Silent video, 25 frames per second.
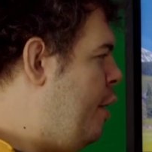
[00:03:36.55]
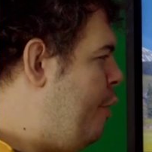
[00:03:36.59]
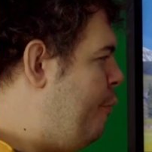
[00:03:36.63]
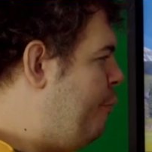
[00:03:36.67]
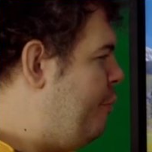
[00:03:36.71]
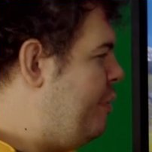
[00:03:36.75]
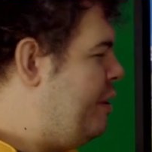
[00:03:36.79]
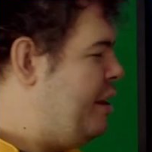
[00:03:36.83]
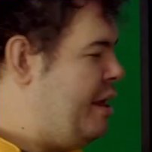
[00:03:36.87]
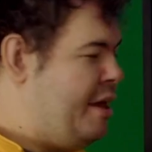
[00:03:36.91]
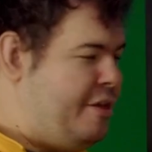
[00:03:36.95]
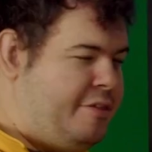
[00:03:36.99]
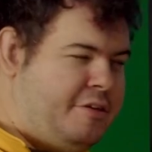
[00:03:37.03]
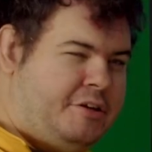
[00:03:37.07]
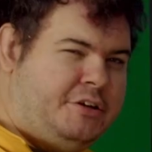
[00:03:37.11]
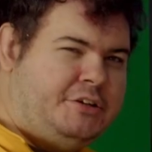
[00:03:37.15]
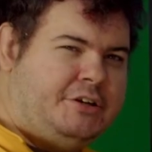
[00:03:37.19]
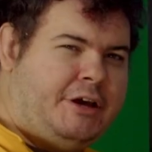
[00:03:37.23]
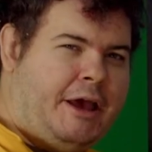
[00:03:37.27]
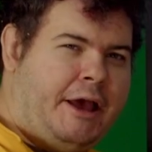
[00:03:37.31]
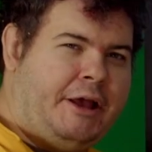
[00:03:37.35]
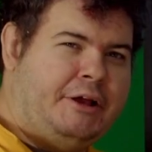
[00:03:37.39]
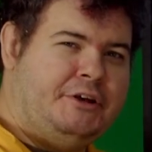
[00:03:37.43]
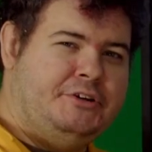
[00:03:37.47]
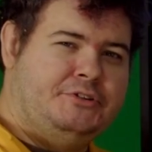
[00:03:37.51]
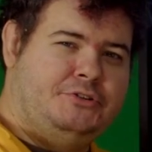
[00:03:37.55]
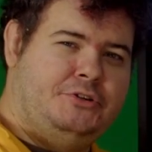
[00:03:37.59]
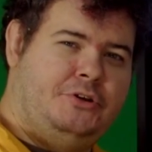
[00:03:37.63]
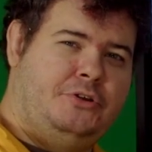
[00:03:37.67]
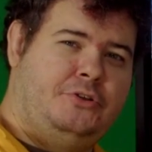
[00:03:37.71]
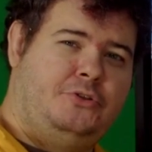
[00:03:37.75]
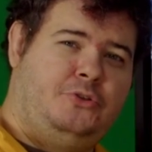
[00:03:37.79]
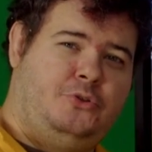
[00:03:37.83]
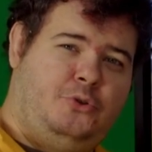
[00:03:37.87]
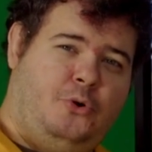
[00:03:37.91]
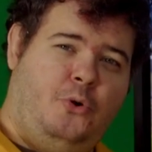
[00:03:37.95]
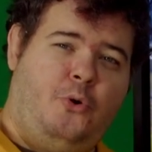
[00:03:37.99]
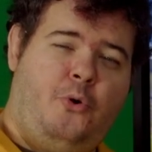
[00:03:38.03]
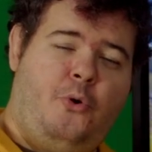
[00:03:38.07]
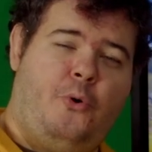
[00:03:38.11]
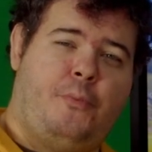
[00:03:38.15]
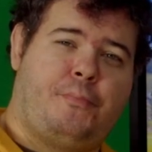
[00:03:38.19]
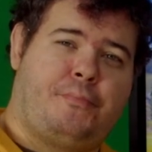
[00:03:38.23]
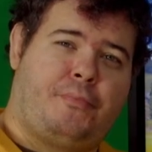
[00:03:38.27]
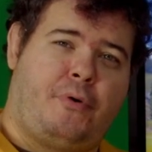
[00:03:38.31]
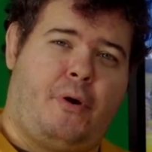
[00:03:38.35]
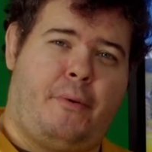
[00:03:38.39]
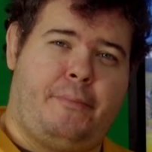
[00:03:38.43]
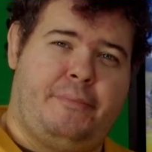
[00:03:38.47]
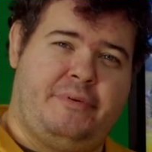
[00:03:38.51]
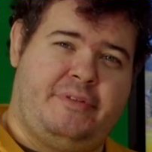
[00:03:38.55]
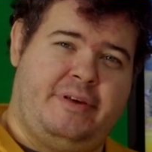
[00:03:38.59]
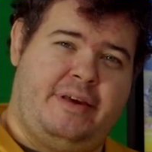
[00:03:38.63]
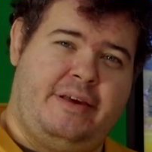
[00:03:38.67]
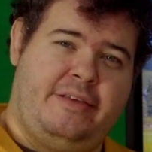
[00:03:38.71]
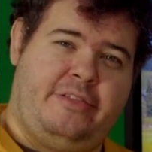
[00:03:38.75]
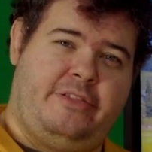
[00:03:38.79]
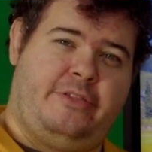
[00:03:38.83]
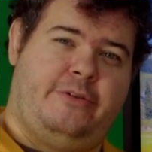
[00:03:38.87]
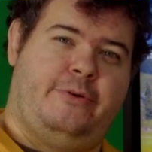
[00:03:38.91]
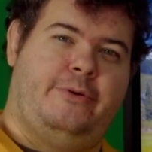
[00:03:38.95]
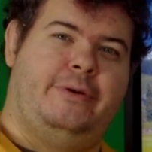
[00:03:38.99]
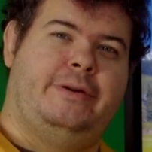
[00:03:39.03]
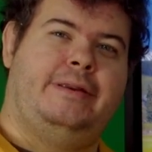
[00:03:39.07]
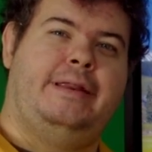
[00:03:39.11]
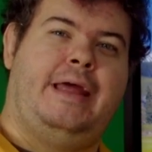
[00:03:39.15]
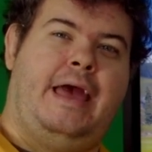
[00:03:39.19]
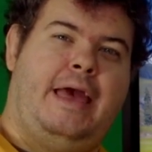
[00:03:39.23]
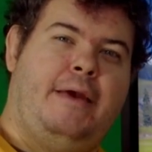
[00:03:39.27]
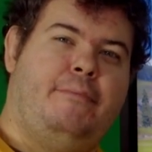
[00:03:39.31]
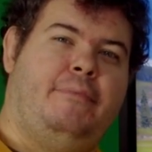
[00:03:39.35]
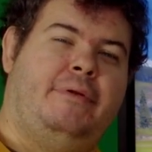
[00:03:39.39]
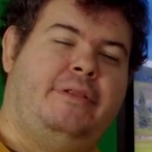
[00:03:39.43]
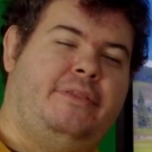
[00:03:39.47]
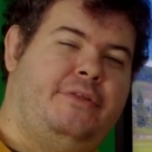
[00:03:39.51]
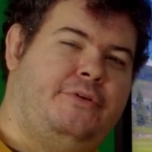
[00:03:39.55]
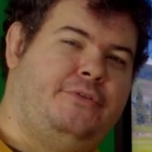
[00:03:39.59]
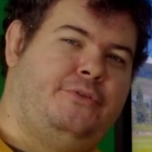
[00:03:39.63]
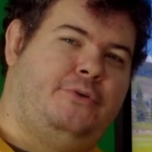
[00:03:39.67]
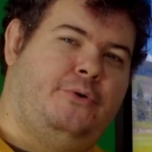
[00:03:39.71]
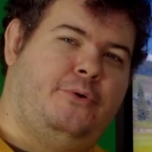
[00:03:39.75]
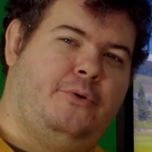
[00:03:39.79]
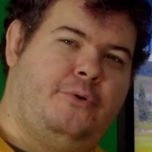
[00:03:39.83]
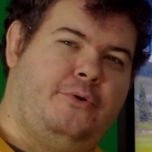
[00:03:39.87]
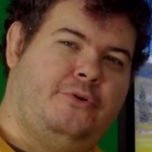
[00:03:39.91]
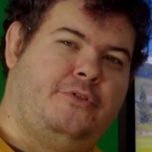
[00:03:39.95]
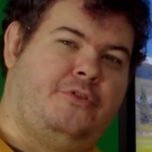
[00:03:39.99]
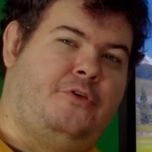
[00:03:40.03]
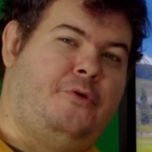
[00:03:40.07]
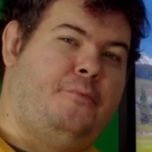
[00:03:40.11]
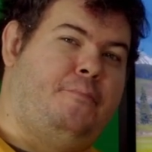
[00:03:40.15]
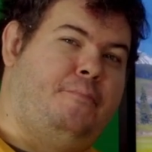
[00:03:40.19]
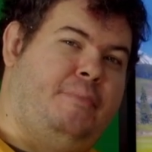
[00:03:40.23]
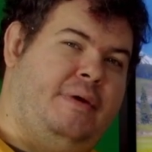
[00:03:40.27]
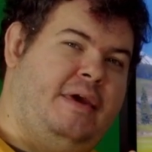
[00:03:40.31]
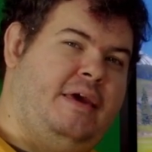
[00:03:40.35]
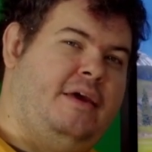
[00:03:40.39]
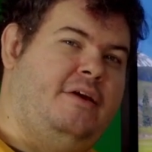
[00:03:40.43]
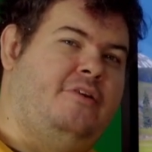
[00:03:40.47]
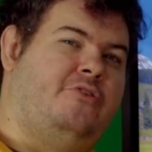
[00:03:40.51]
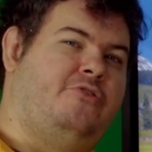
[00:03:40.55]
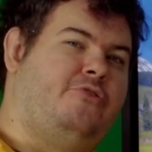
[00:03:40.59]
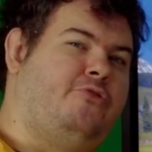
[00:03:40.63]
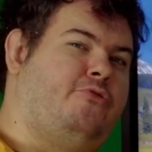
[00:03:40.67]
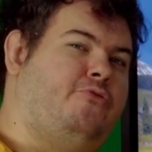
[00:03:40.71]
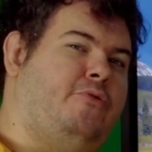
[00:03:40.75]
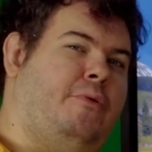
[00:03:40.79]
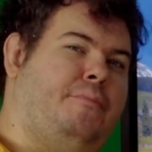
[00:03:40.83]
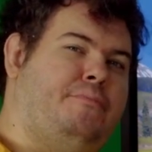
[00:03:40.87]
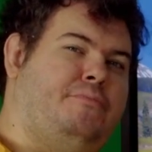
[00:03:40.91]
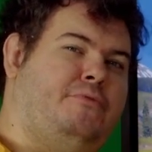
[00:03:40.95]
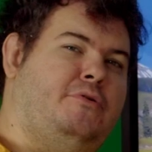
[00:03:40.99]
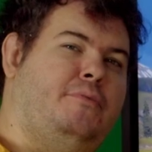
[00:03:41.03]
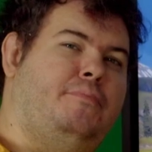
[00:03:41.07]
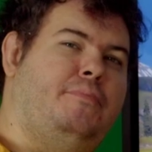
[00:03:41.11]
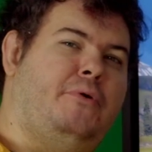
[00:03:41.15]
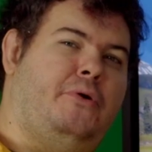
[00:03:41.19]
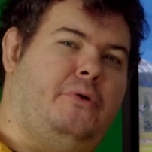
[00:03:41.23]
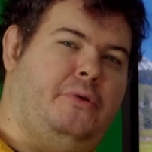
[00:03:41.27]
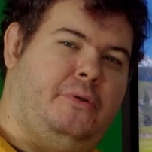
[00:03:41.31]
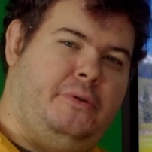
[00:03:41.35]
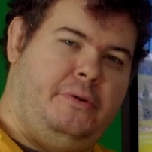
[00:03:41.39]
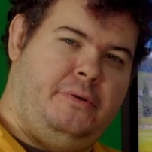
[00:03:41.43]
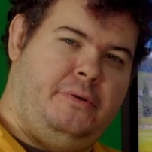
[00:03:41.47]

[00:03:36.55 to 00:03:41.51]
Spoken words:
We need to change the door properties to enable the door to be scriptable.